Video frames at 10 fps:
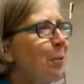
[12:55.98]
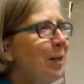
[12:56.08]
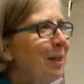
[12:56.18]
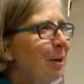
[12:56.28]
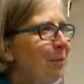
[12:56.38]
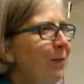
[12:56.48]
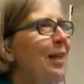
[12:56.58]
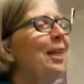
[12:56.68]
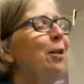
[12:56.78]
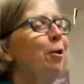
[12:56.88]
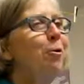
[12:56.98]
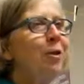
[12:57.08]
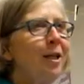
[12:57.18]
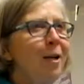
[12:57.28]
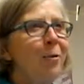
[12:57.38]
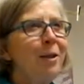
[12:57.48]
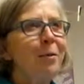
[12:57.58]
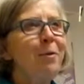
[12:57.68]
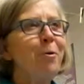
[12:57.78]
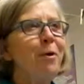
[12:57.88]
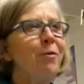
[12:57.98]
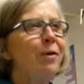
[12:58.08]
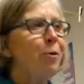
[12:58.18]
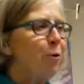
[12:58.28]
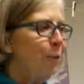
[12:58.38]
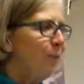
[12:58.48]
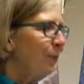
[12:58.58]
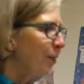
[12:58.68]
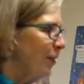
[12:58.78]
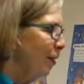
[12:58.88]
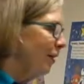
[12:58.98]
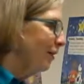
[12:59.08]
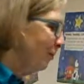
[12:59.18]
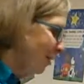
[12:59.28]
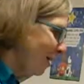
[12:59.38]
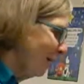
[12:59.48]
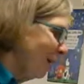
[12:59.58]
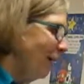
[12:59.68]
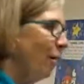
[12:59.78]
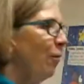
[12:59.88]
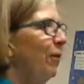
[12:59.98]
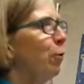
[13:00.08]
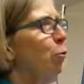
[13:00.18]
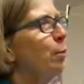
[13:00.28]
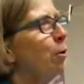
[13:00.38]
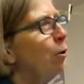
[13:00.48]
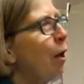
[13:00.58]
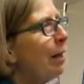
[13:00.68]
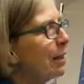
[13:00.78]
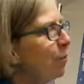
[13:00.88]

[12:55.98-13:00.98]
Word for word: bring them, you stay with them during the field trip. Okay, car field trips are lots